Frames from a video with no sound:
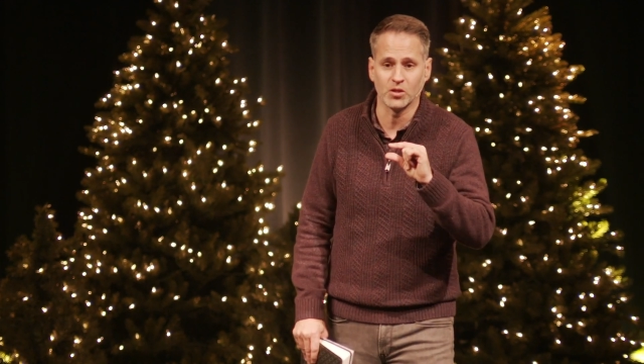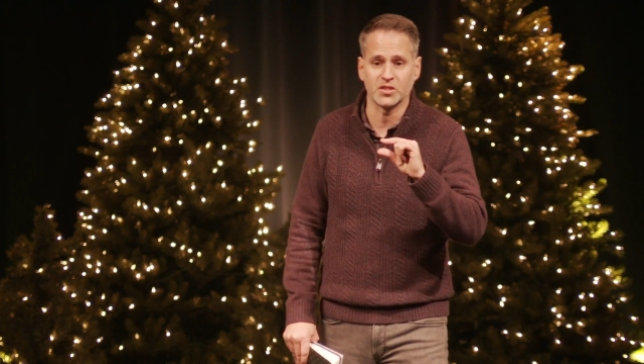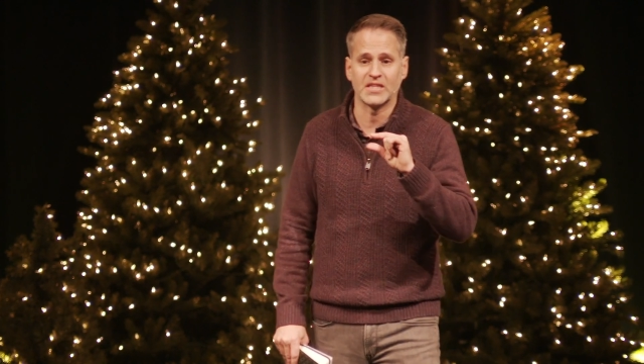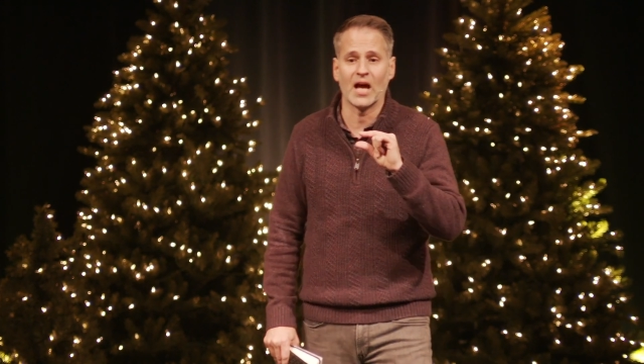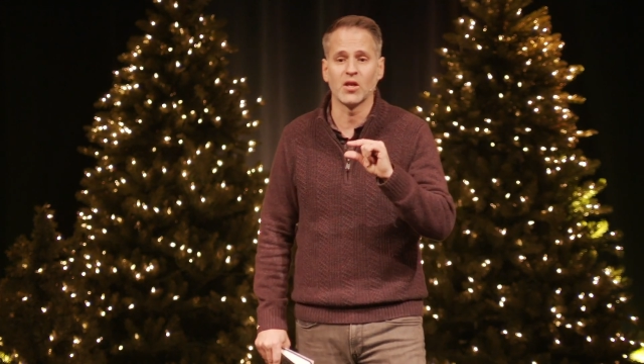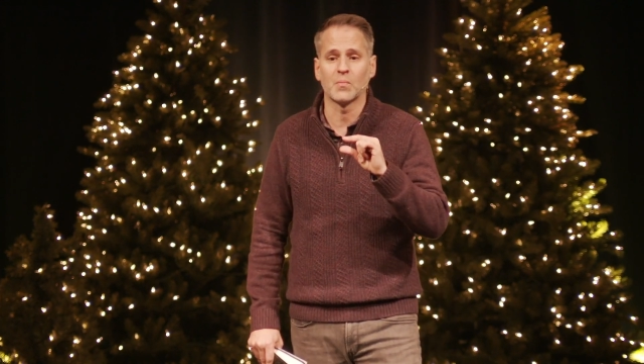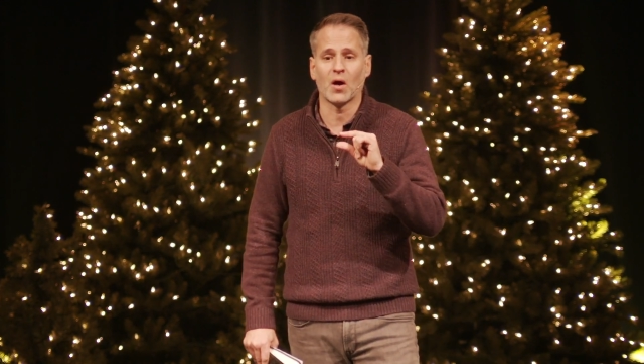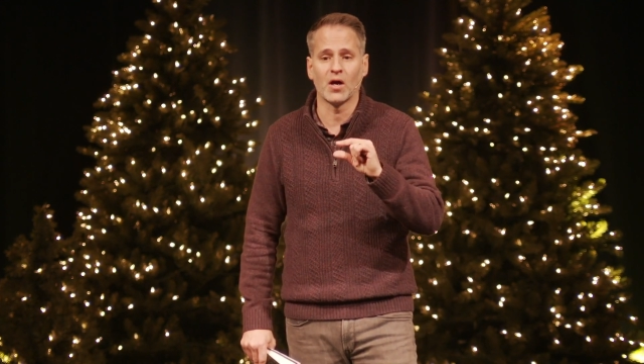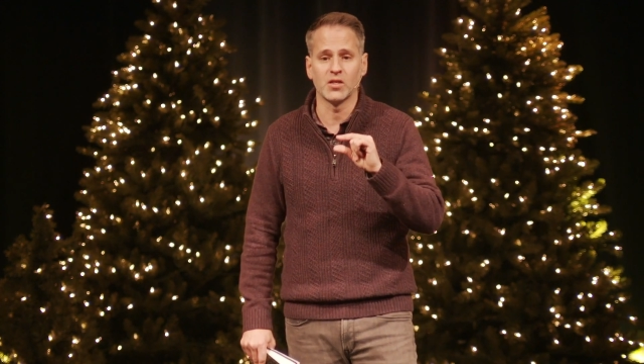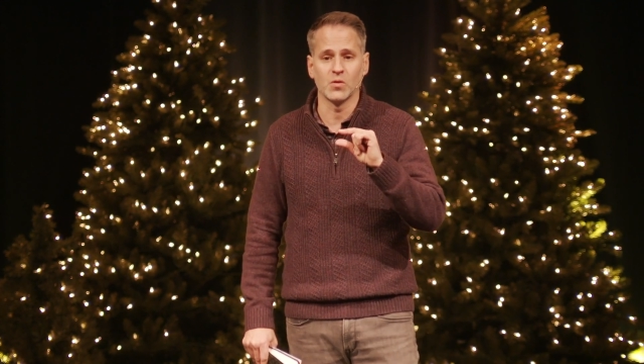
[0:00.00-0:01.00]
looks down
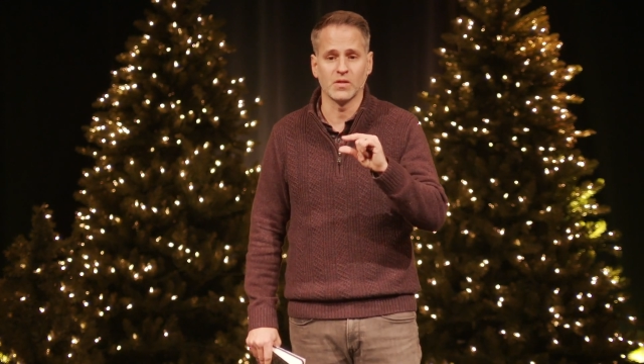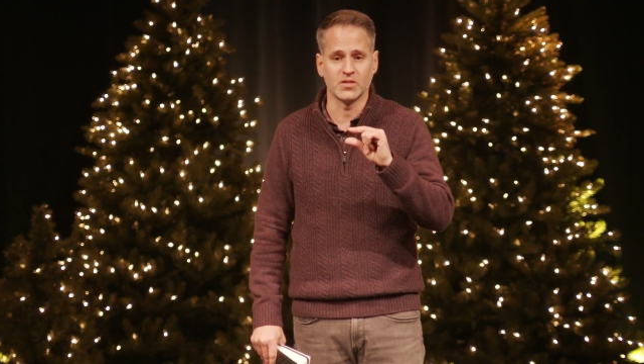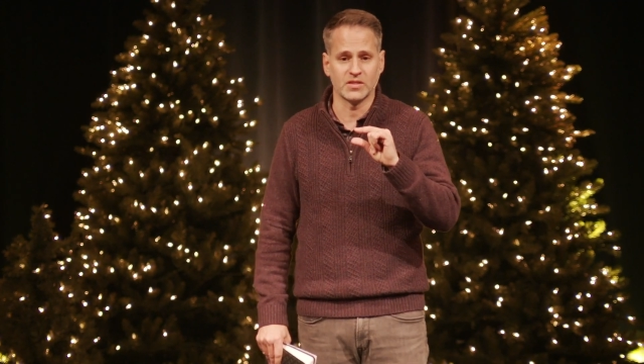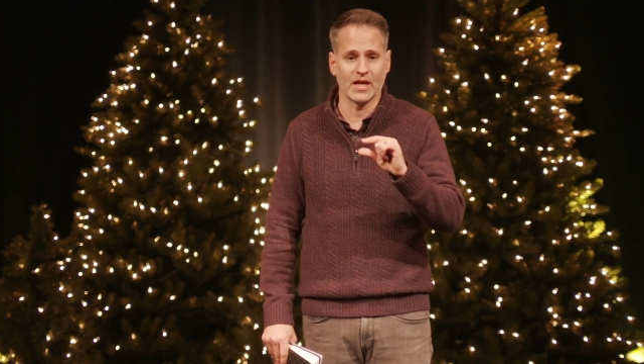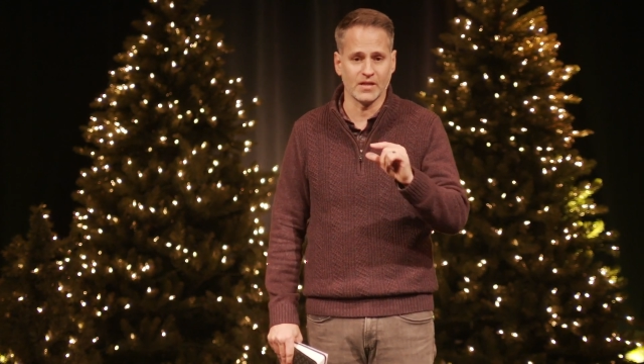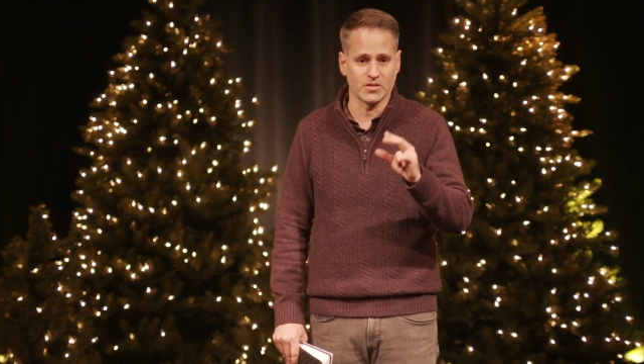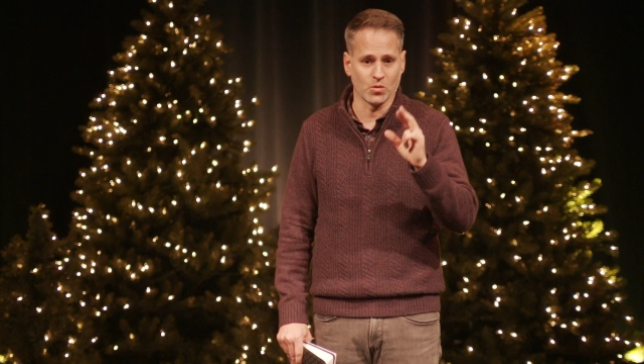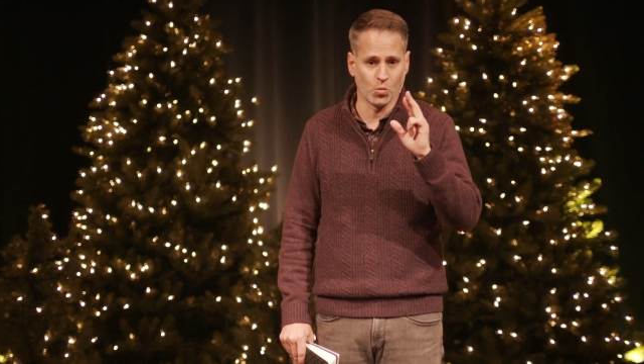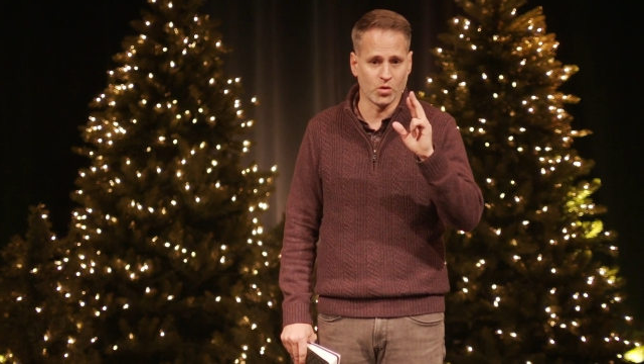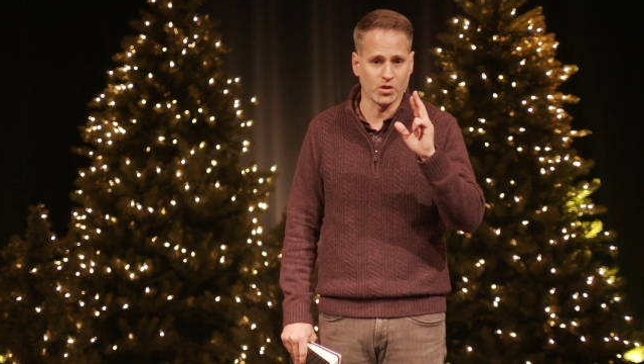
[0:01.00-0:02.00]
upon you and
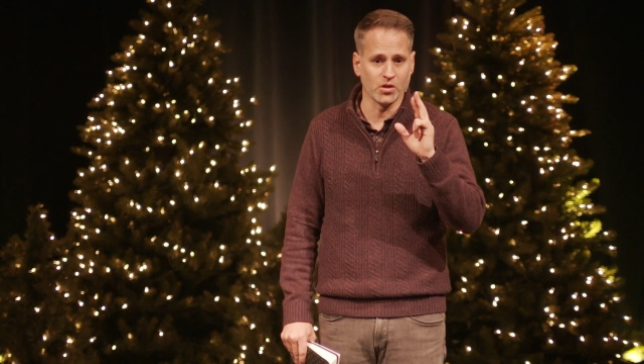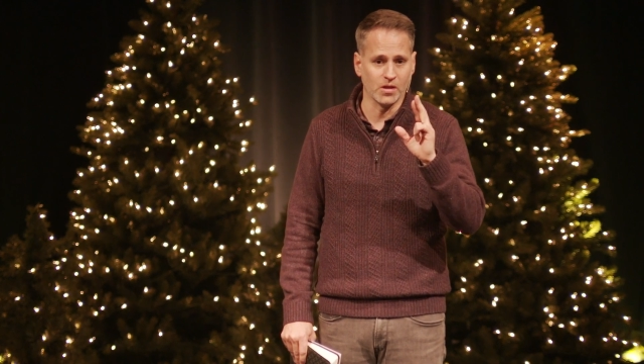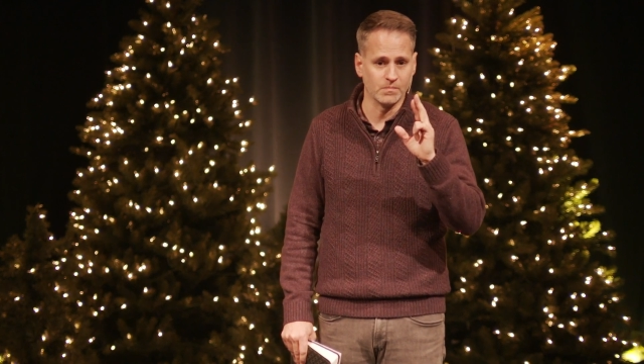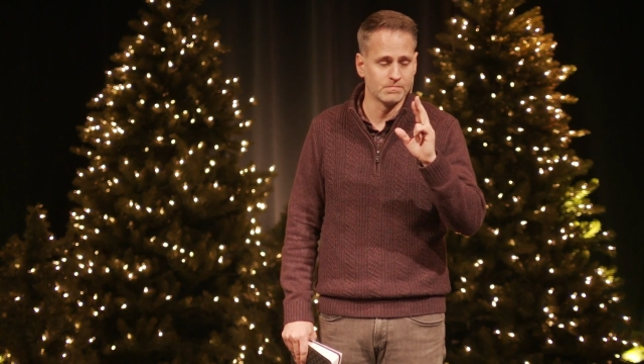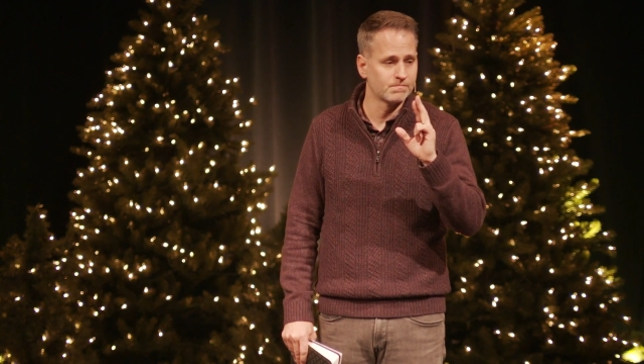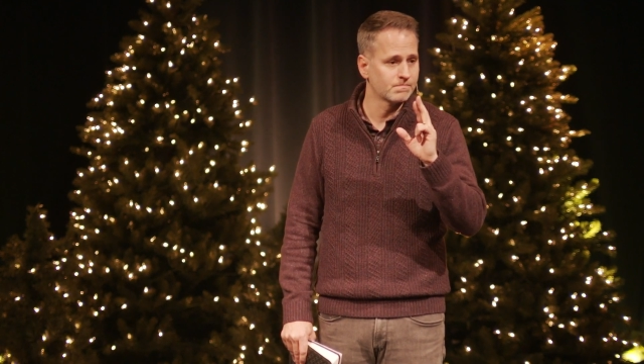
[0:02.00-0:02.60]
says, "We're good.